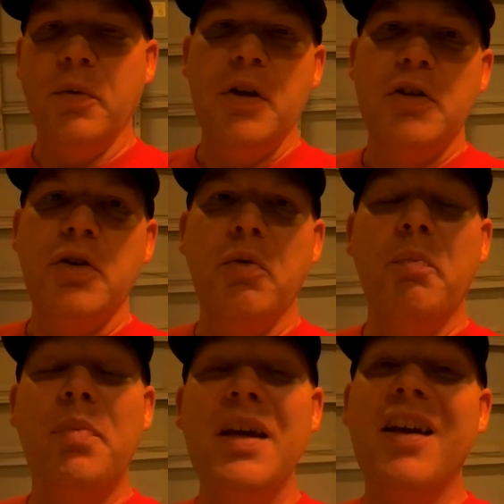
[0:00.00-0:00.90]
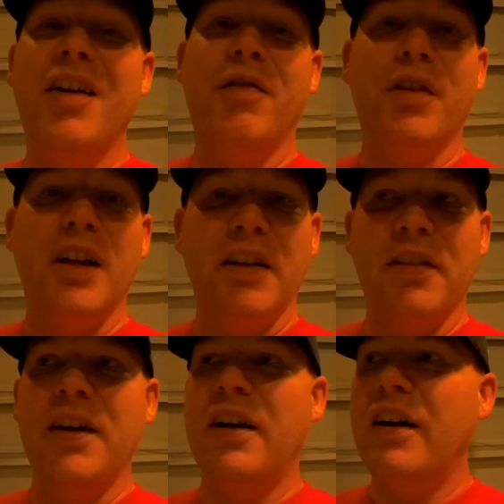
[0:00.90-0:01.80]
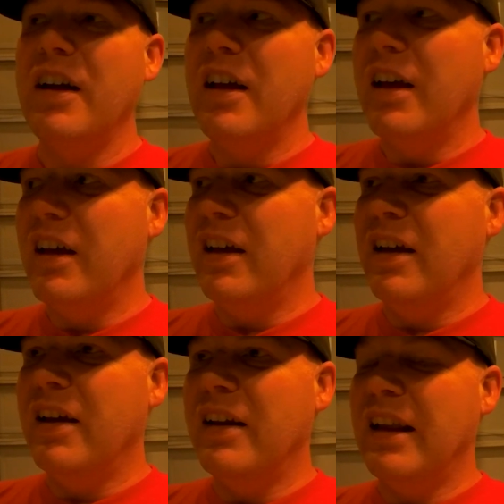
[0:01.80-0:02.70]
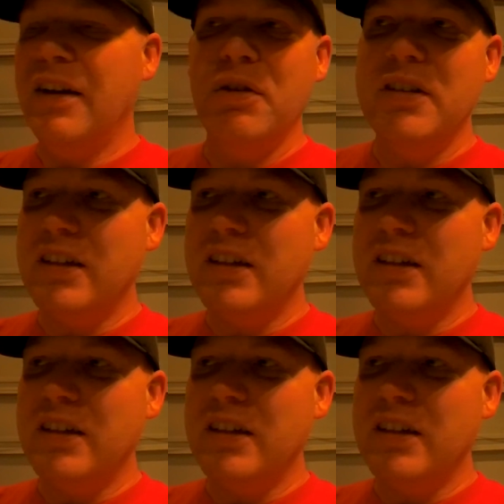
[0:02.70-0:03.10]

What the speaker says: So be careful out there. And anyways,